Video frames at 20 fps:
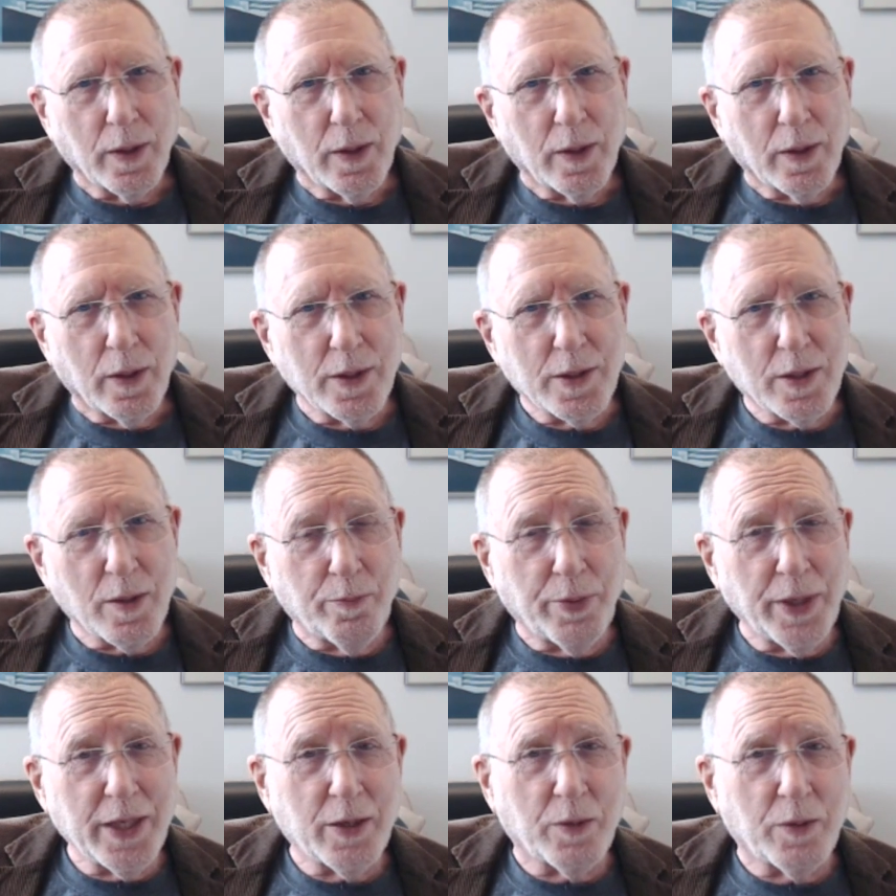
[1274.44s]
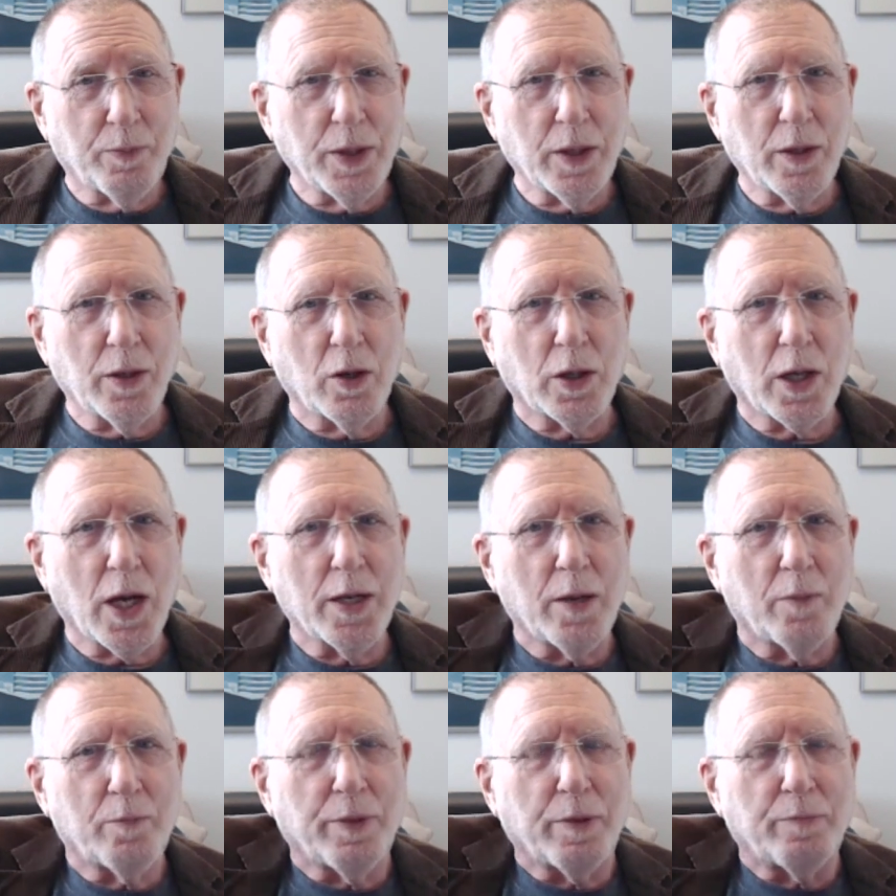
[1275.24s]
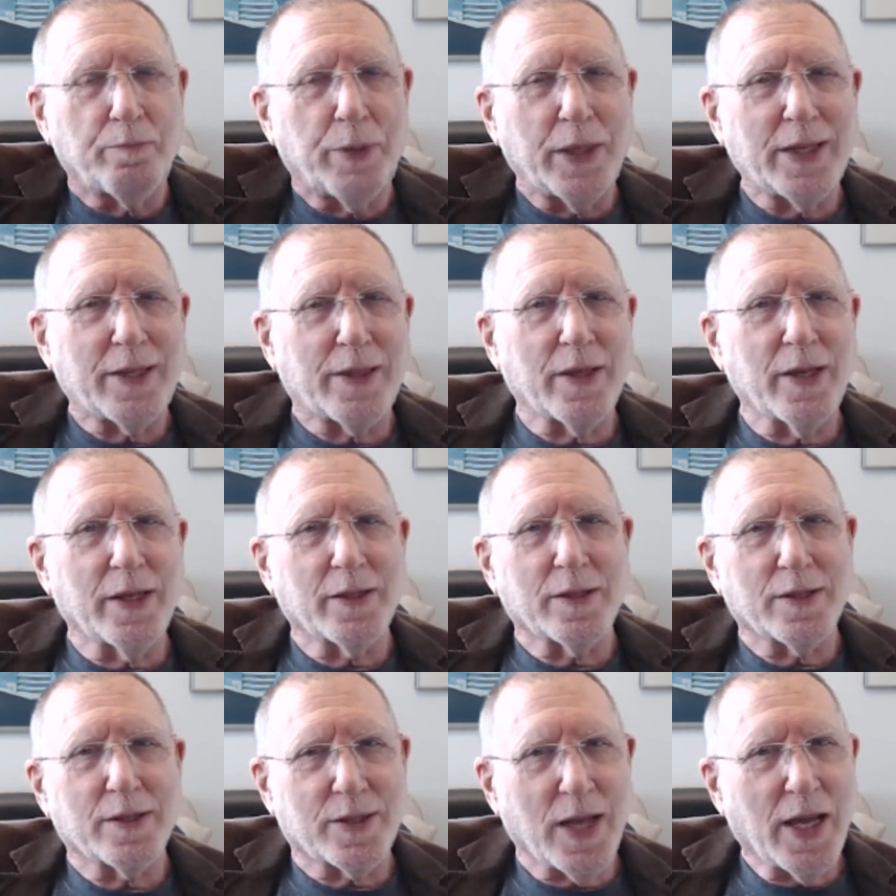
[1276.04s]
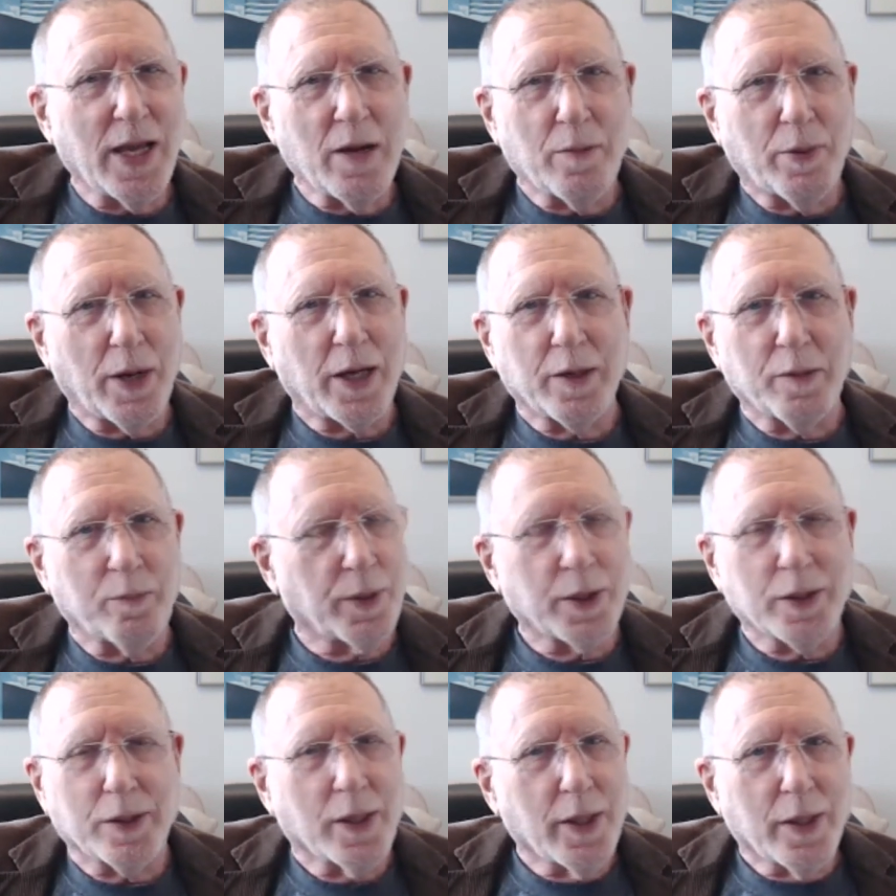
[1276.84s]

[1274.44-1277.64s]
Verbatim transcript: Well, it's kind of a big thing to say about it, but